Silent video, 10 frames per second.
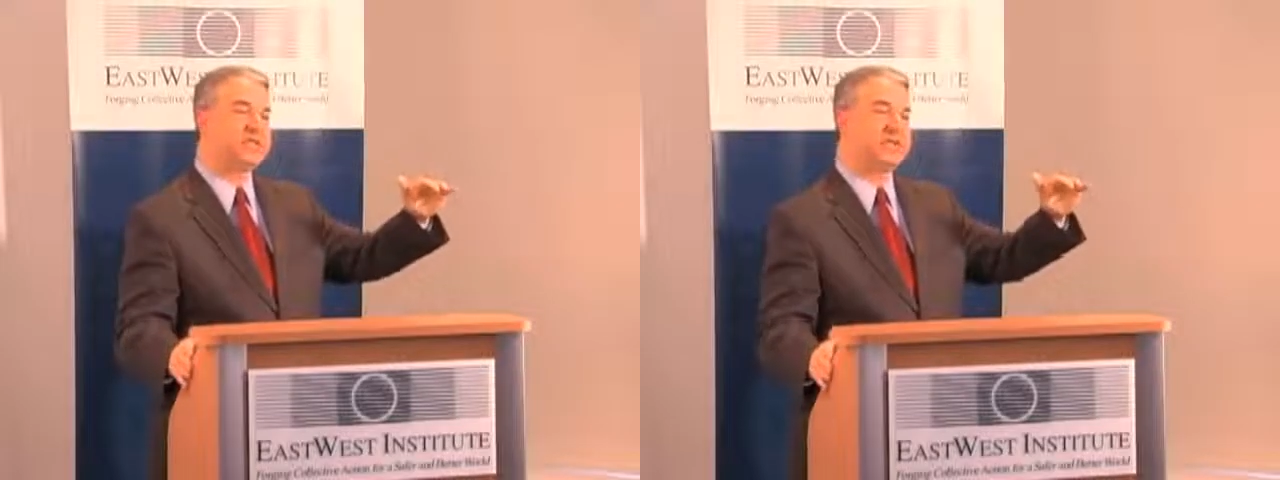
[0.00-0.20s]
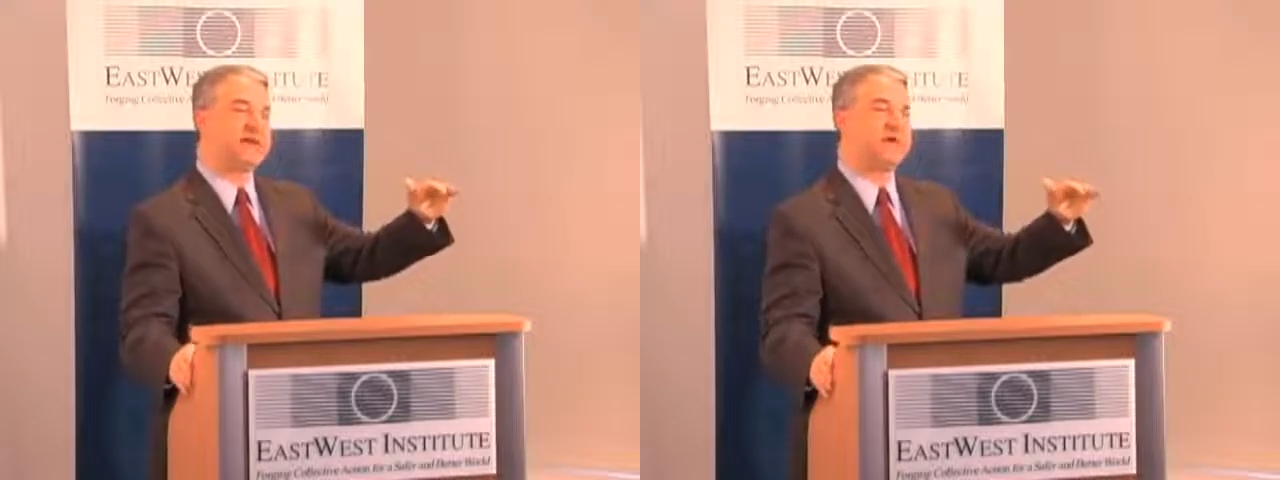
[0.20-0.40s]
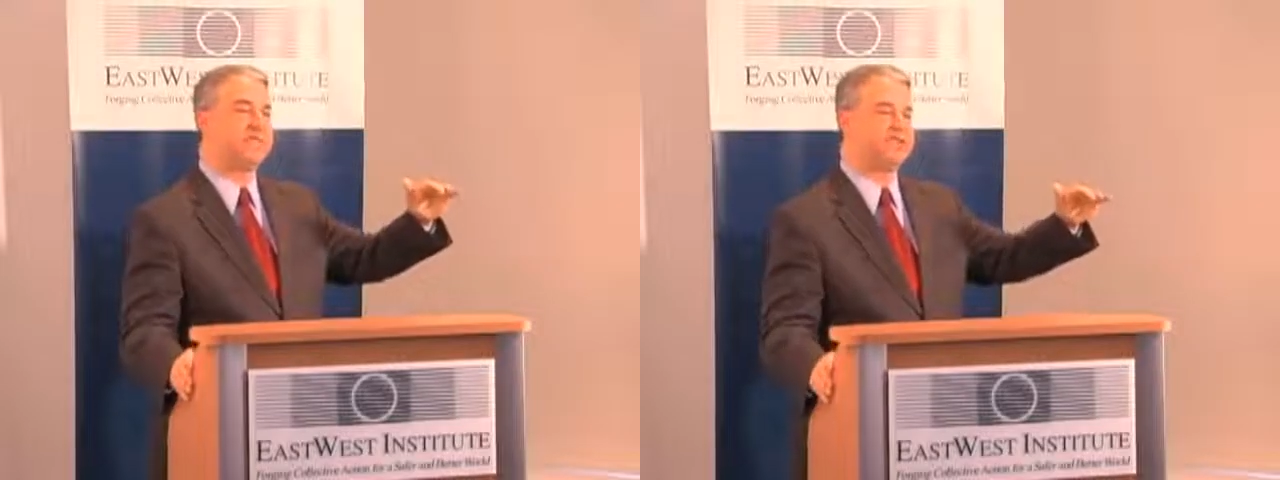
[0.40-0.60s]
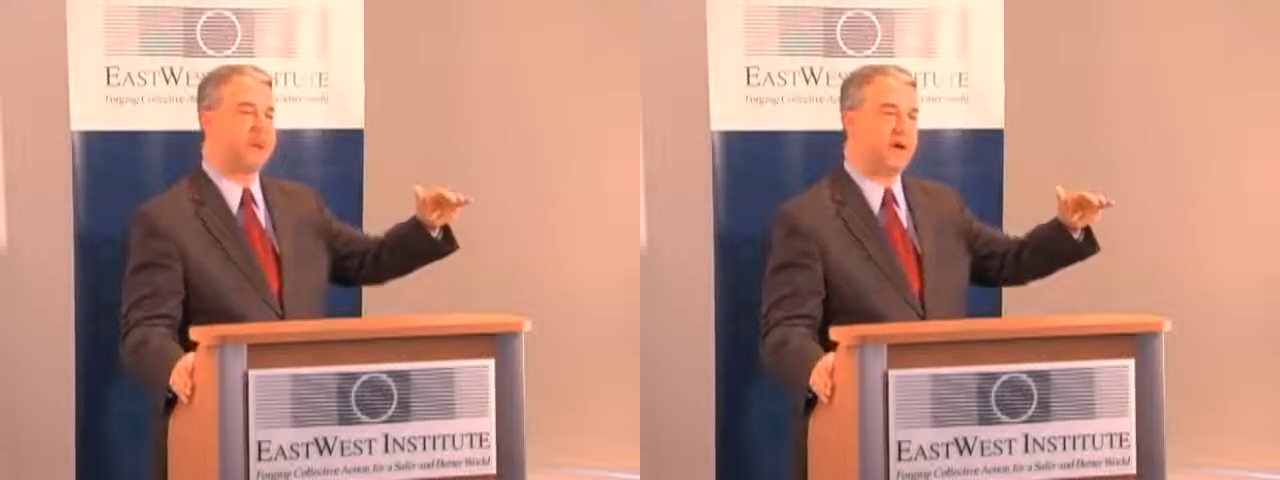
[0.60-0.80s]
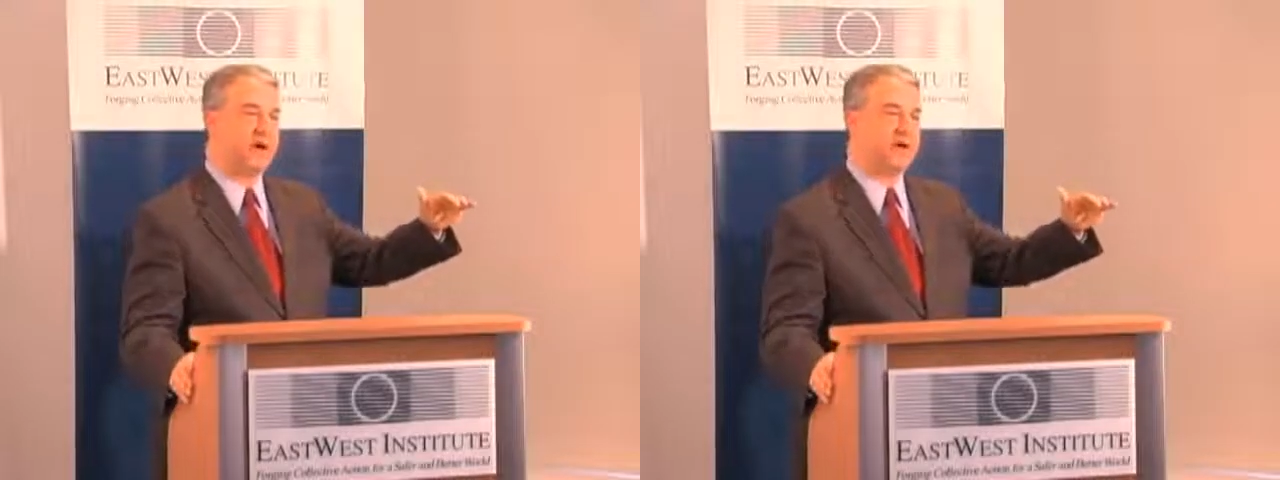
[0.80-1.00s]
at an average
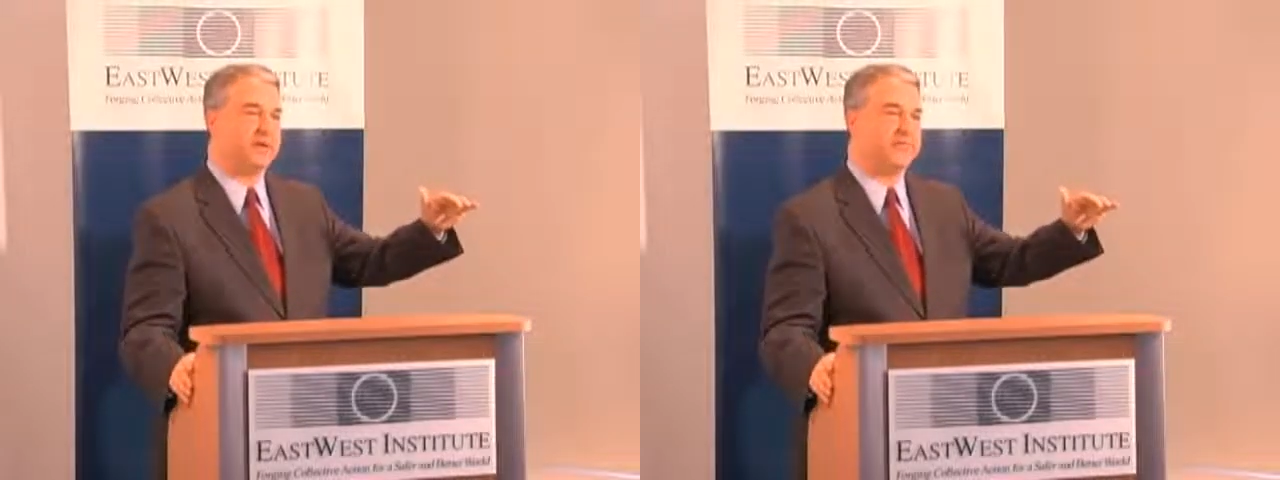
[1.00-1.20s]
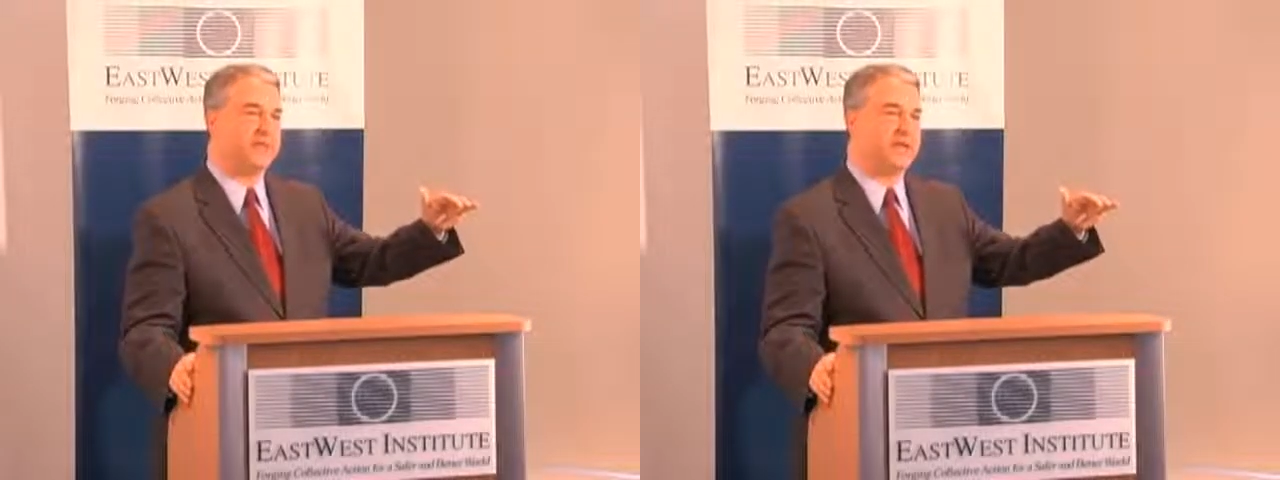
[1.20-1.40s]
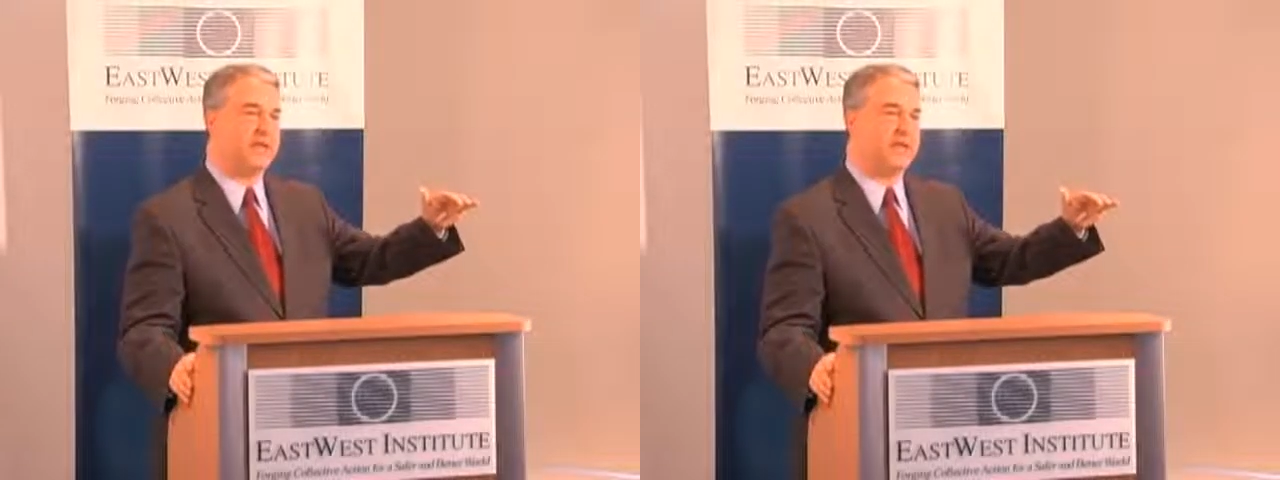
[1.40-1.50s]
American